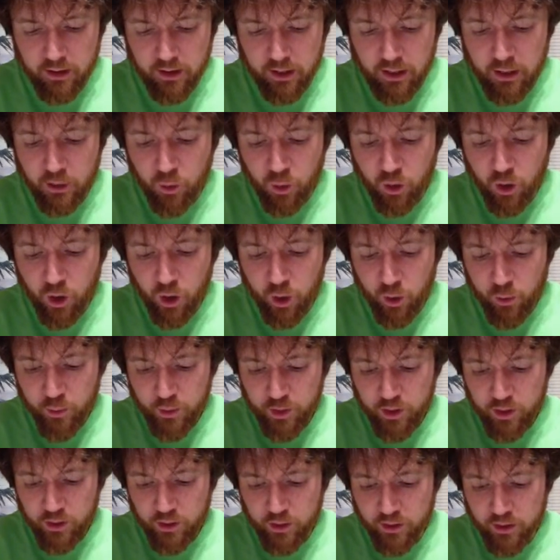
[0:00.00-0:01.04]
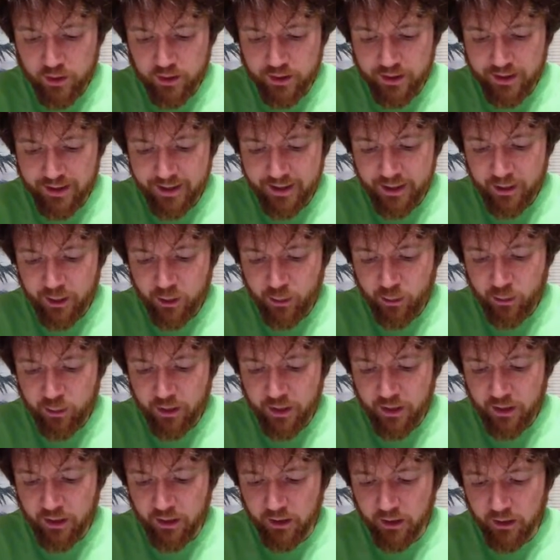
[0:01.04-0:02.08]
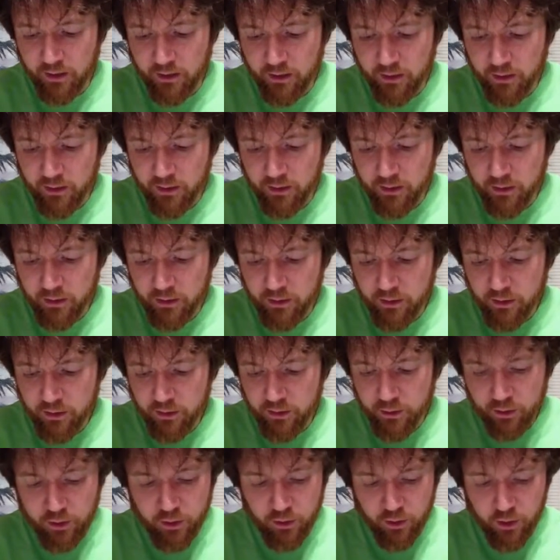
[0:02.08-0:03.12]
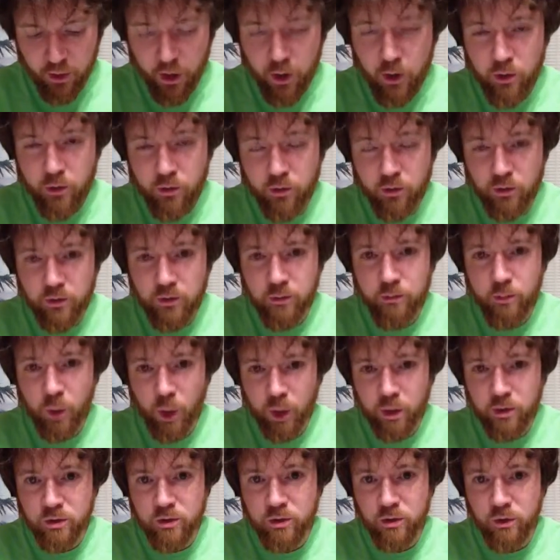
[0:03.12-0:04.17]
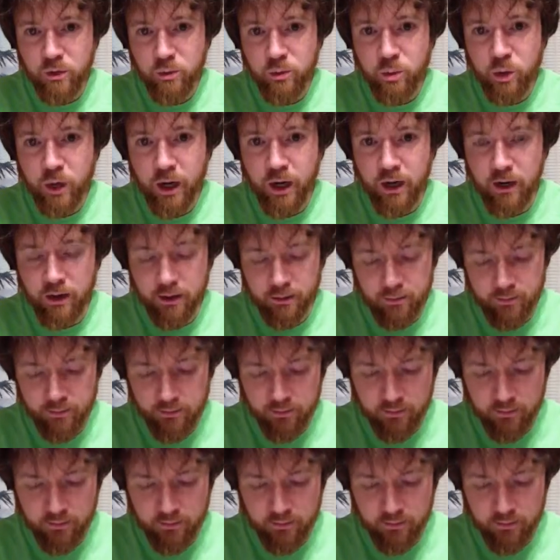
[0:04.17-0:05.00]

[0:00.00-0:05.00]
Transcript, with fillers: He will open your entire being to your own personal prayer.